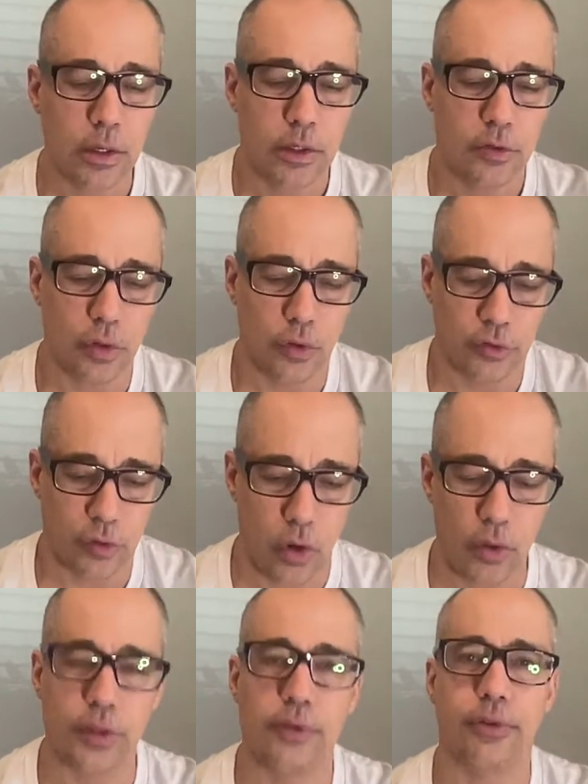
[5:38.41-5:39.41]
So those are
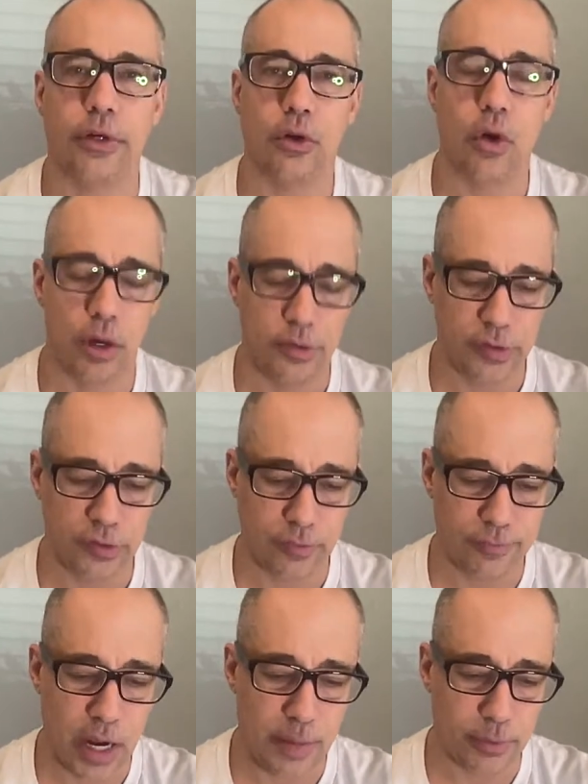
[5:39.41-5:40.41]
all the different causes of
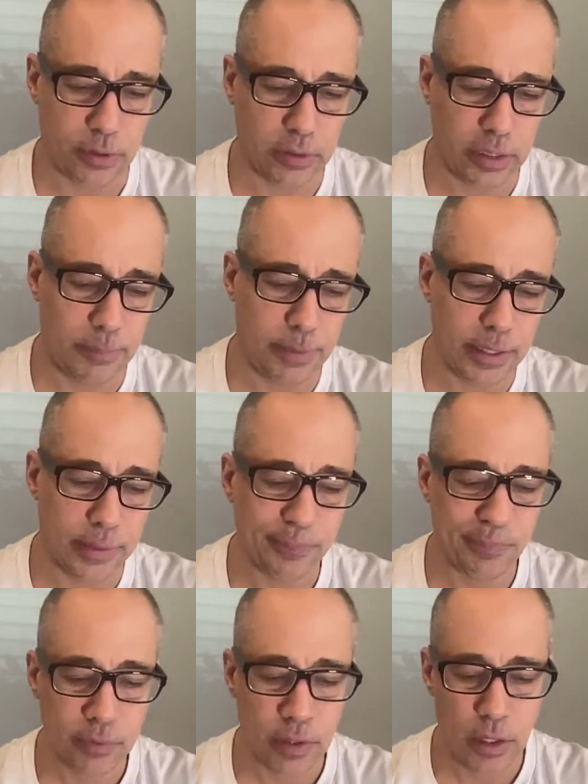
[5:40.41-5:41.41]
hyperkalemia.
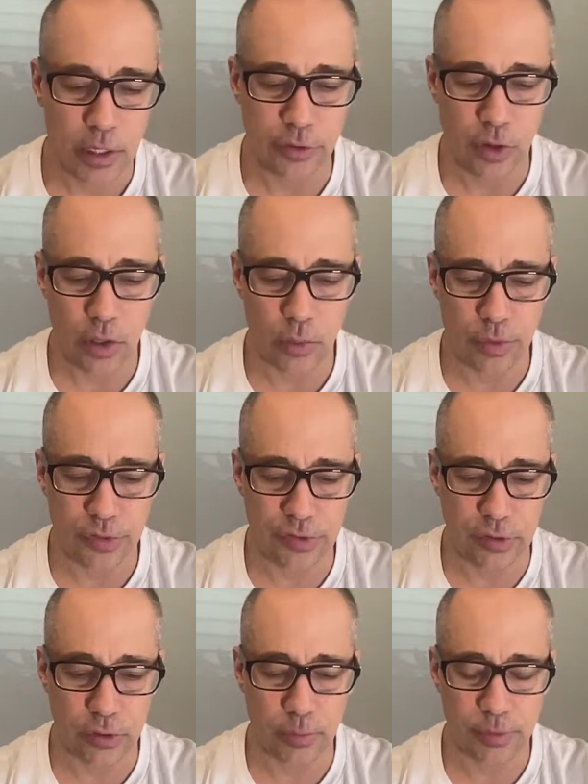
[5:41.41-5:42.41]
A dog with
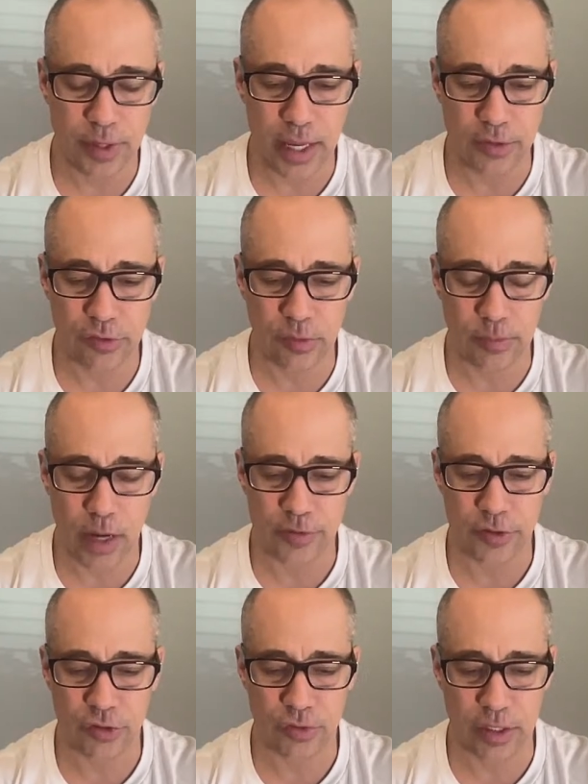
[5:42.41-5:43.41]
serum potassium
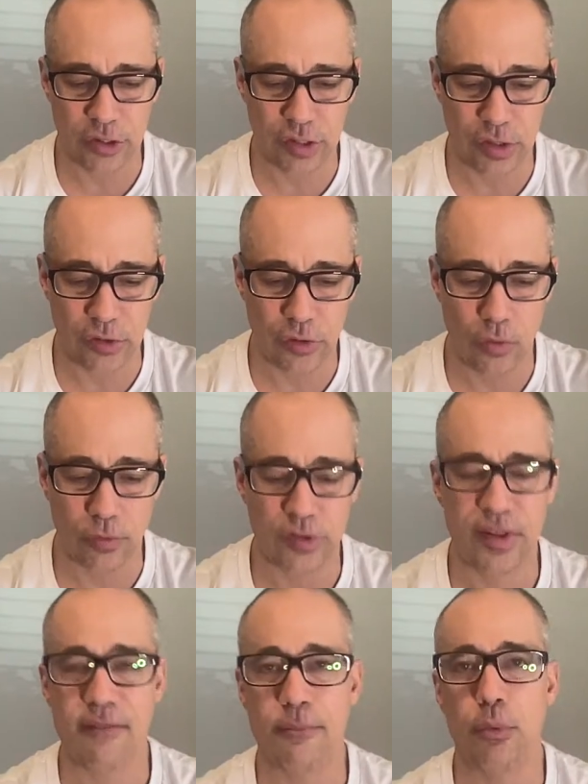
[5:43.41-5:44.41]
concentrations over
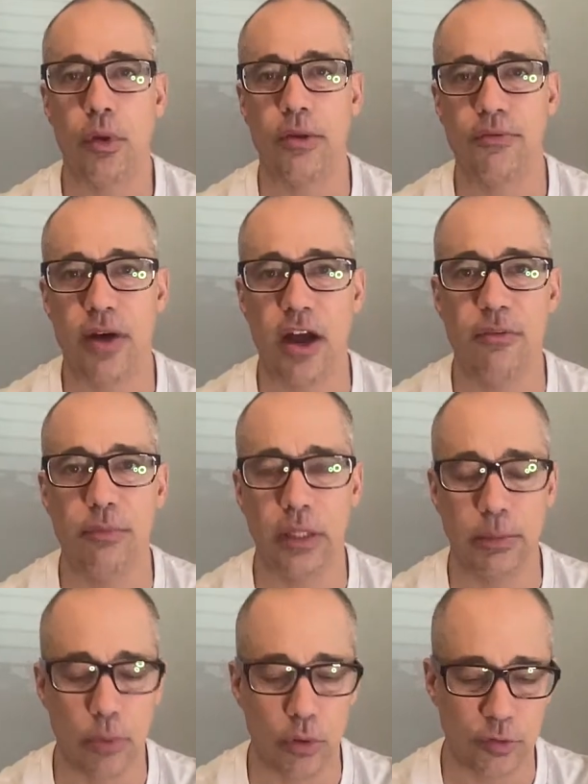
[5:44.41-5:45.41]
7.5
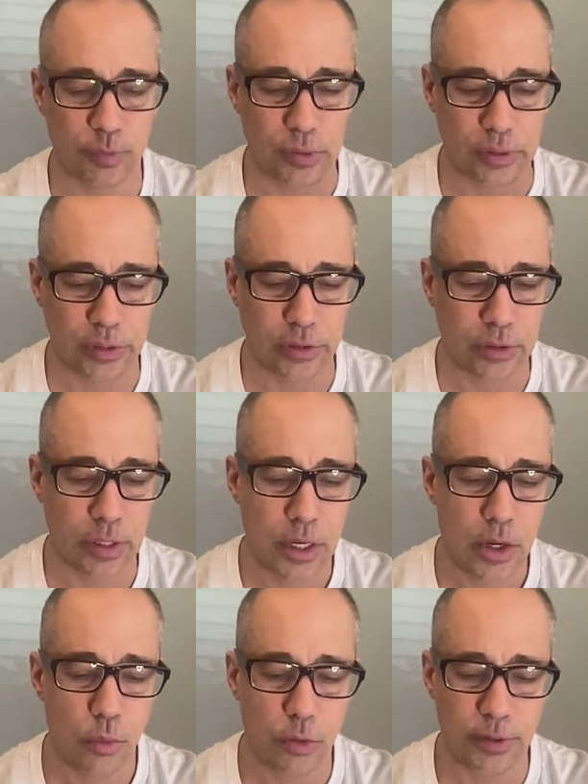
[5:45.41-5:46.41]
millimoles per liter
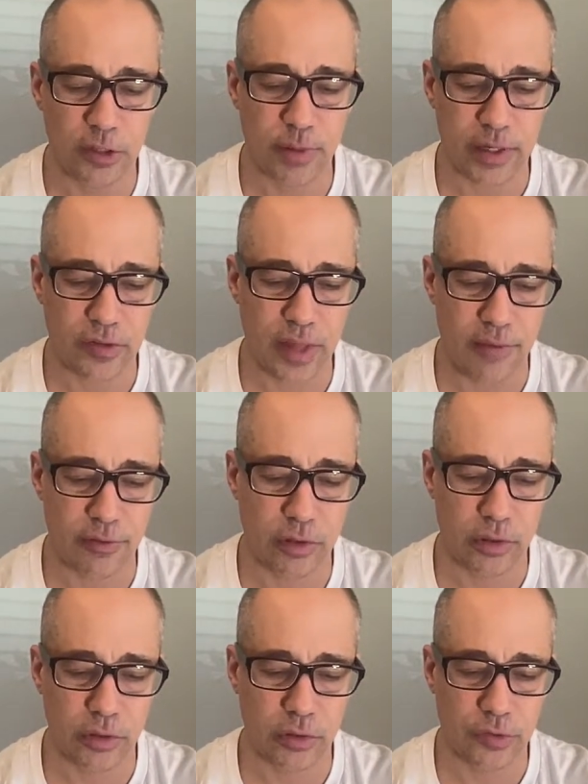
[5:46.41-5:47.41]
would be expected to have
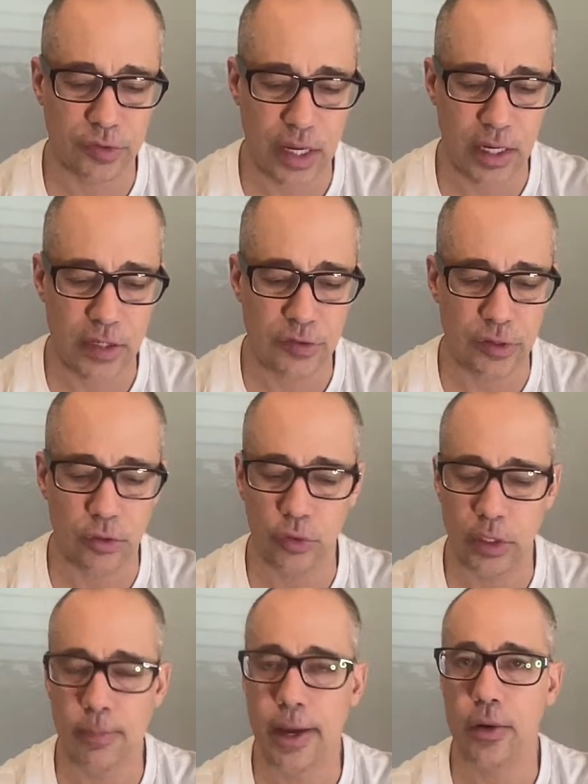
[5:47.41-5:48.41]
clinical signs,
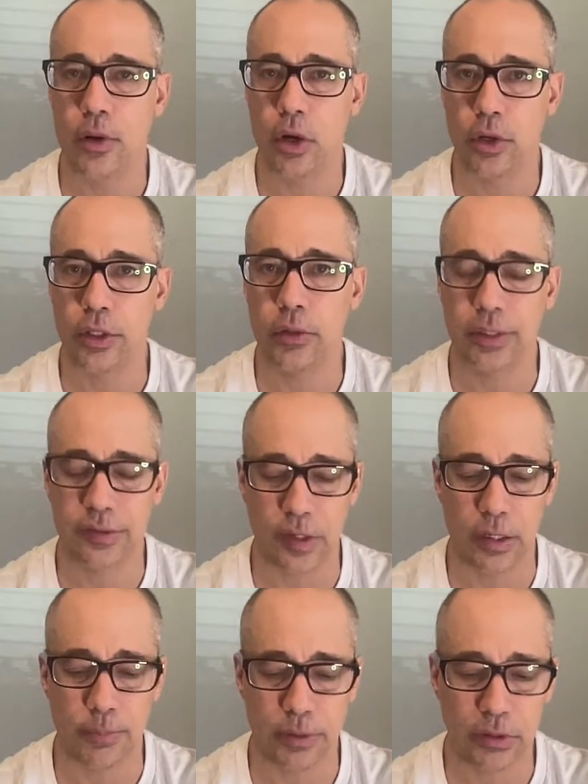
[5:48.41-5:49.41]
including myocardial
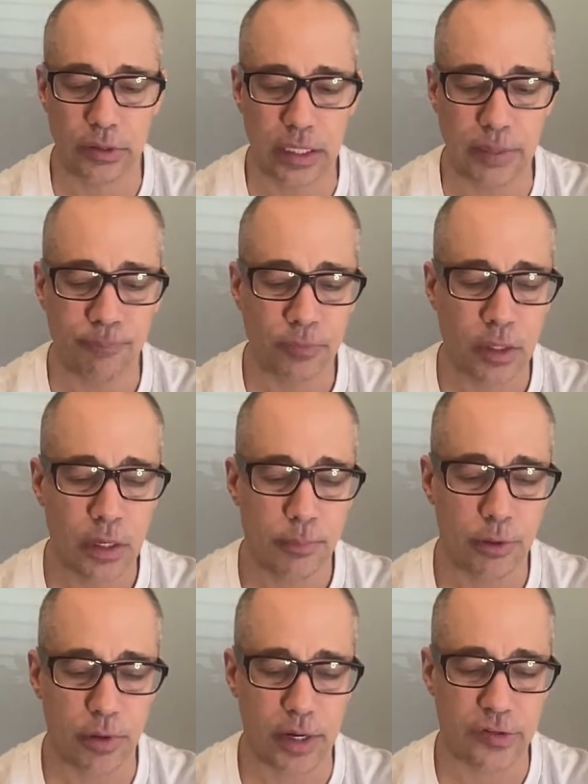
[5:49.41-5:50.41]
excitability,
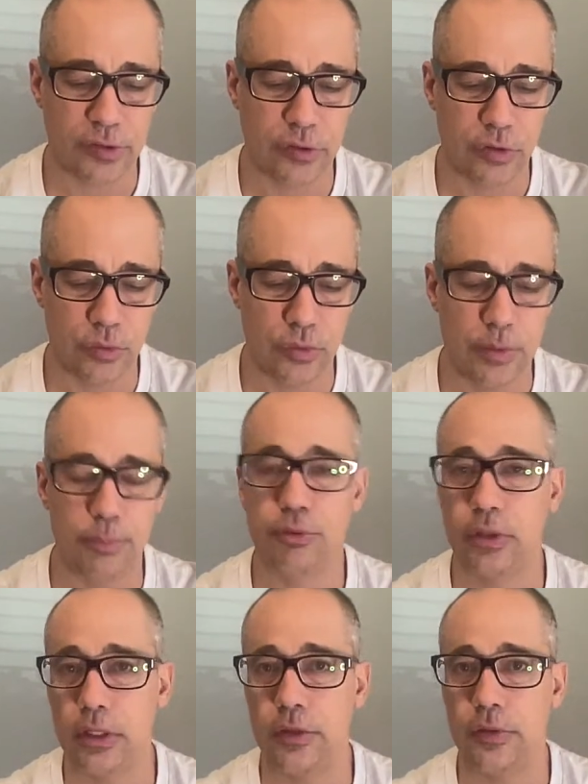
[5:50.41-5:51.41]
progressing to
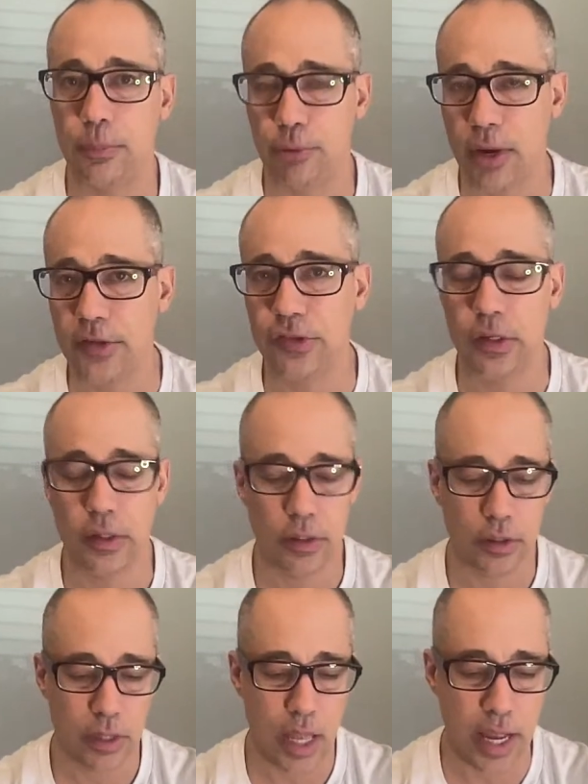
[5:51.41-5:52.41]
depressed
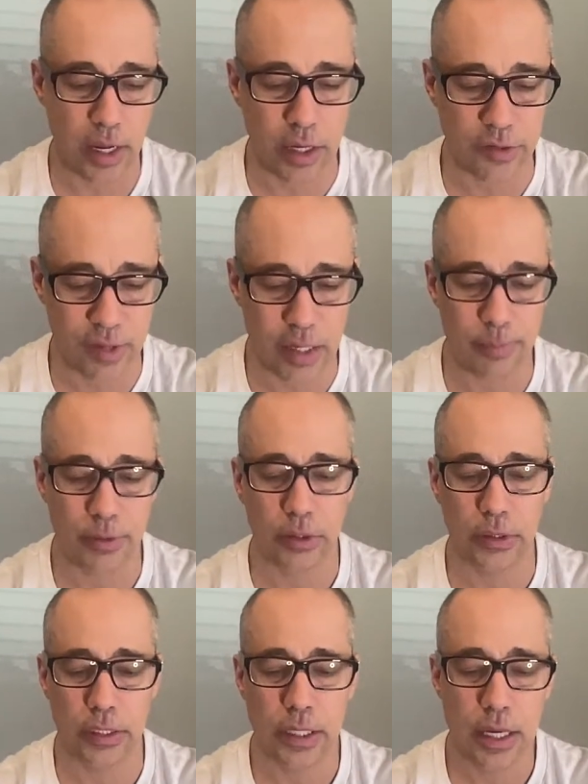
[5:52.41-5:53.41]

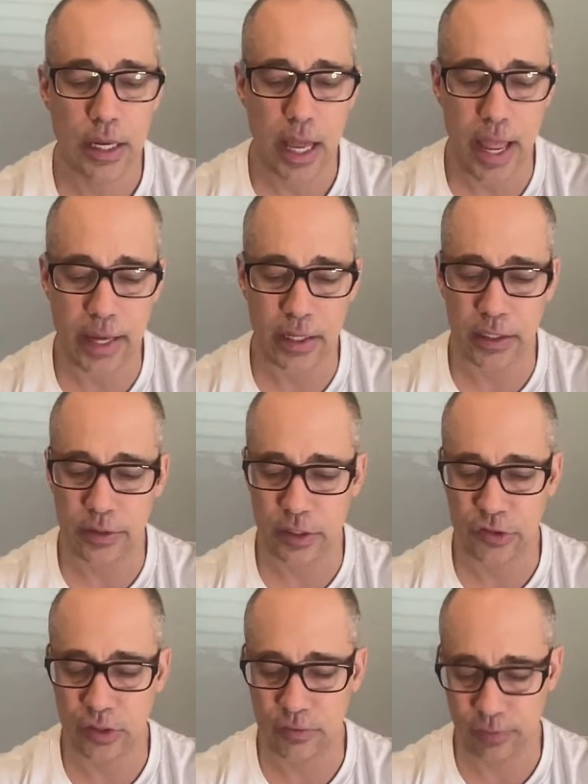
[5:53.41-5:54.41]
excitability, and
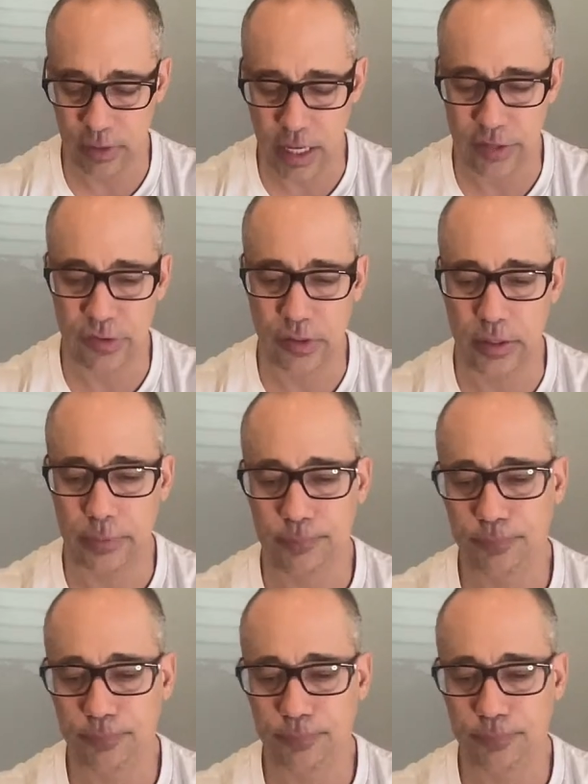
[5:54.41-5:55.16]
conduction velocity.